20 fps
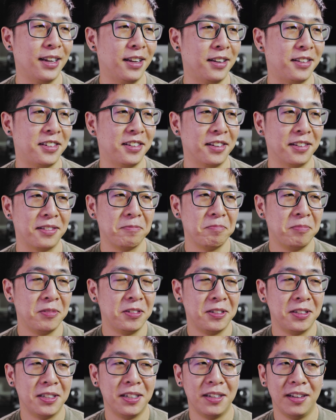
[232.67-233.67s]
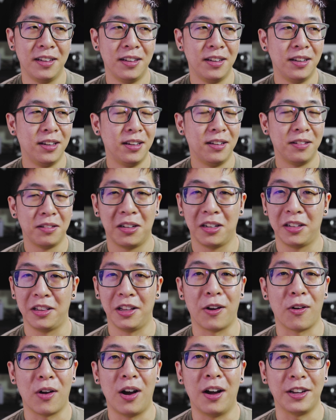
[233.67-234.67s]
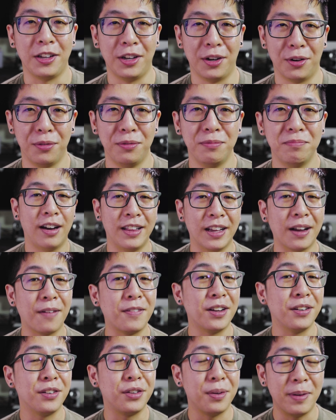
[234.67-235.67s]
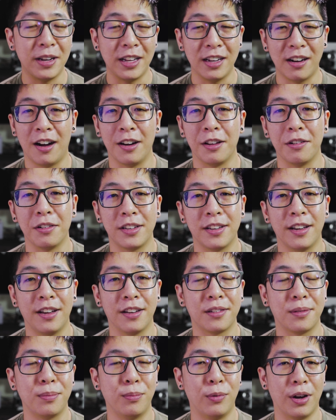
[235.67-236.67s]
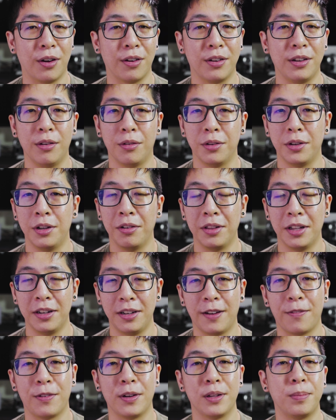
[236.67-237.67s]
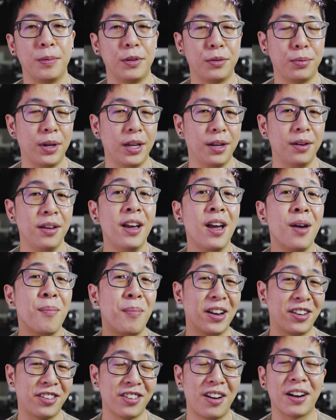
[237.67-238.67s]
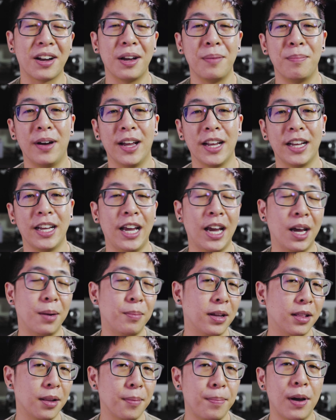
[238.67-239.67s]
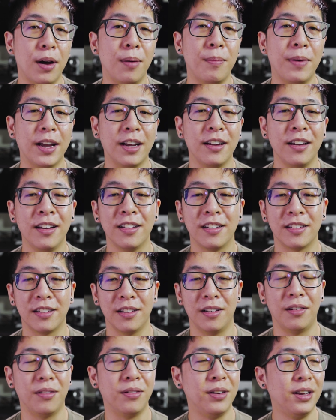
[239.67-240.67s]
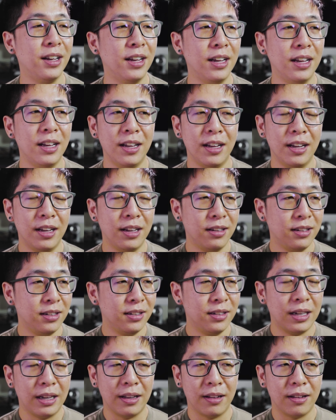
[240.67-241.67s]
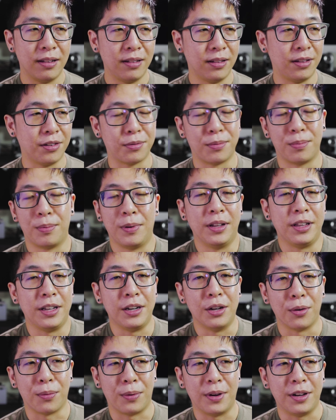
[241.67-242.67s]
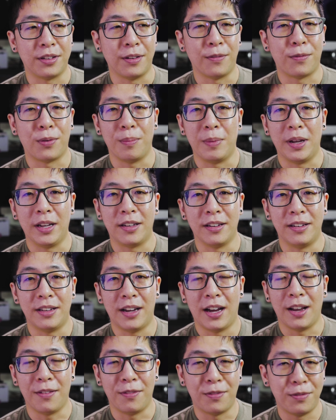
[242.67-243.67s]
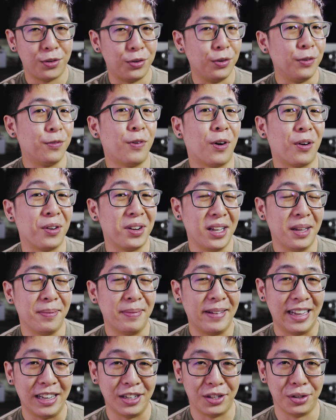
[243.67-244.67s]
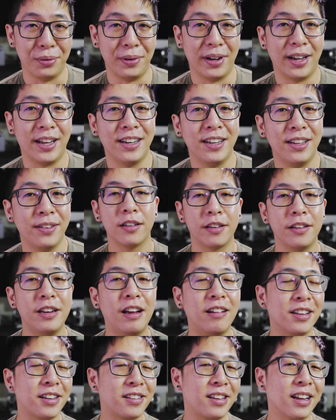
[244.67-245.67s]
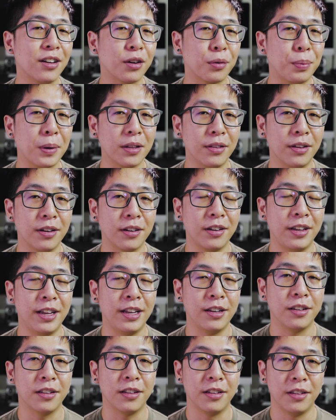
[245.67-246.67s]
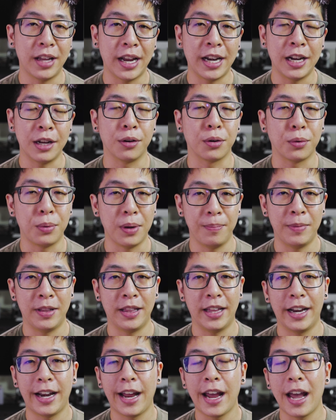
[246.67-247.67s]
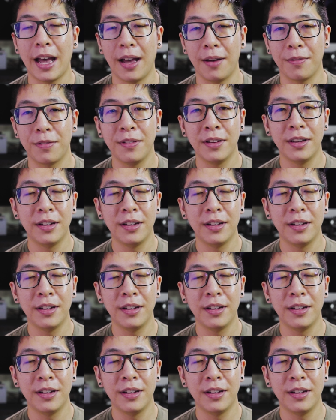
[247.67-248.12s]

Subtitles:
It's just clear audio. I think I've done too many audio tests where you'll know the difference between my shotgun mic and my lapel mic, so there's really no reason for me to dive too far deep into it. So now let's take a quick look into the lighting equipment that I have.